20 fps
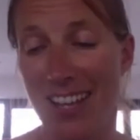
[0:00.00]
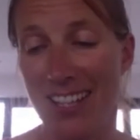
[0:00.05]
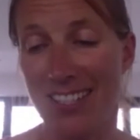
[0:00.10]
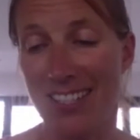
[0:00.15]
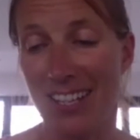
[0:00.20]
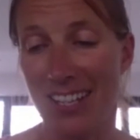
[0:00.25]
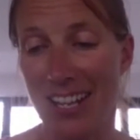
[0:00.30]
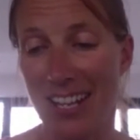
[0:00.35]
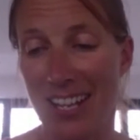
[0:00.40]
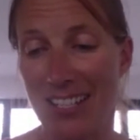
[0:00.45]

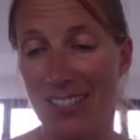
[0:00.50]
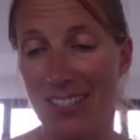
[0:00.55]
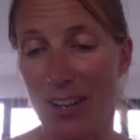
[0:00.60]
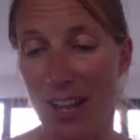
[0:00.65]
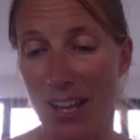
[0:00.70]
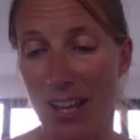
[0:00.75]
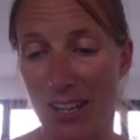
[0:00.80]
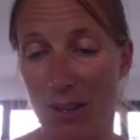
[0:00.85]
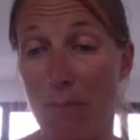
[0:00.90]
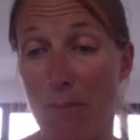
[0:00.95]
So it's
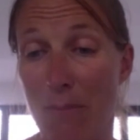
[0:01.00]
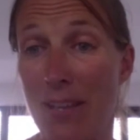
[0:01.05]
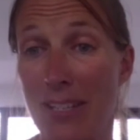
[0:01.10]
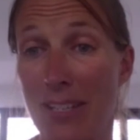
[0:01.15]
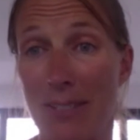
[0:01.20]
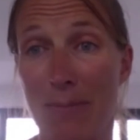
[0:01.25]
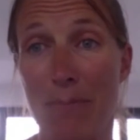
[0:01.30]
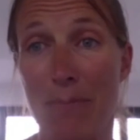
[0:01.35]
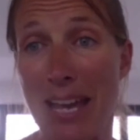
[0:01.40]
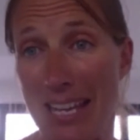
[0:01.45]
like
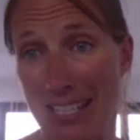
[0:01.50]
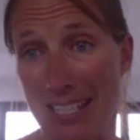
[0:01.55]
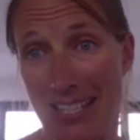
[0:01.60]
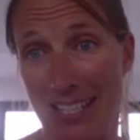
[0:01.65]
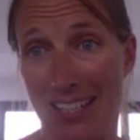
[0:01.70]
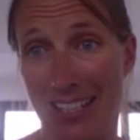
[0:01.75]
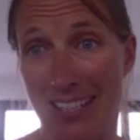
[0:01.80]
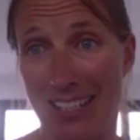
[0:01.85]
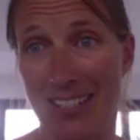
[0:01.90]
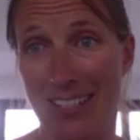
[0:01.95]
it's
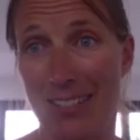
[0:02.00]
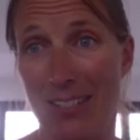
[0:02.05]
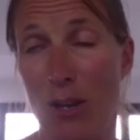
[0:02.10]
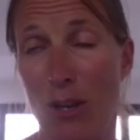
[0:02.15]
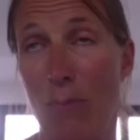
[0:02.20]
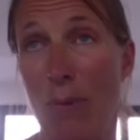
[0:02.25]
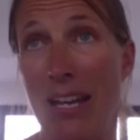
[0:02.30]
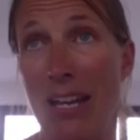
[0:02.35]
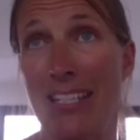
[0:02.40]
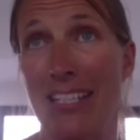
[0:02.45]
amazing, so
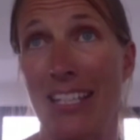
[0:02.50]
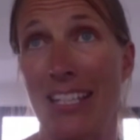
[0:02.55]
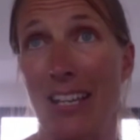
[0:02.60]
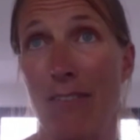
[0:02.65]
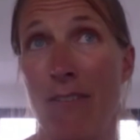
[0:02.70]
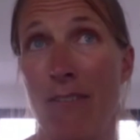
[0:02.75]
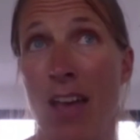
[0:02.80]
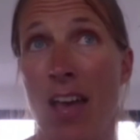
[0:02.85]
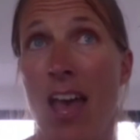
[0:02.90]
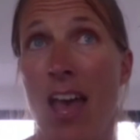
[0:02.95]

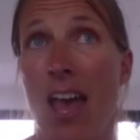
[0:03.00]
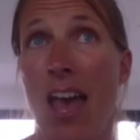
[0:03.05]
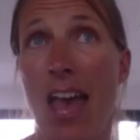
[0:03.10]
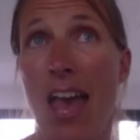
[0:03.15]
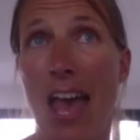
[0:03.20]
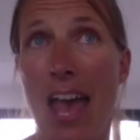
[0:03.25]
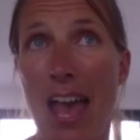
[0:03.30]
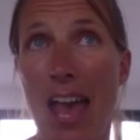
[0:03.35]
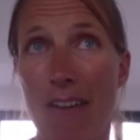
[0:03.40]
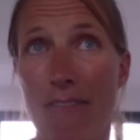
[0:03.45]
amazing.
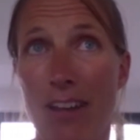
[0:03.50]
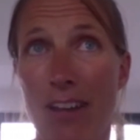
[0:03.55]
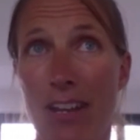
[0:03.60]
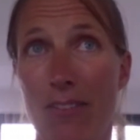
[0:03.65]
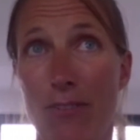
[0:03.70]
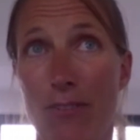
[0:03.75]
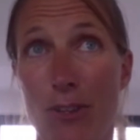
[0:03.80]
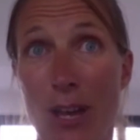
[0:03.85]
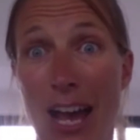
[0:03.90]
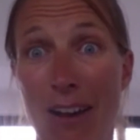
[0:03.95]
If
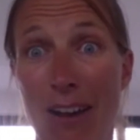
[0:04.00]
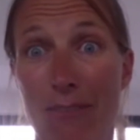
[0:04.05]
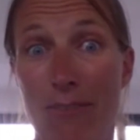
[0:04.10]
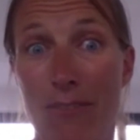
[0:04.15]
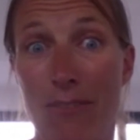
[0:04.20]
anything, have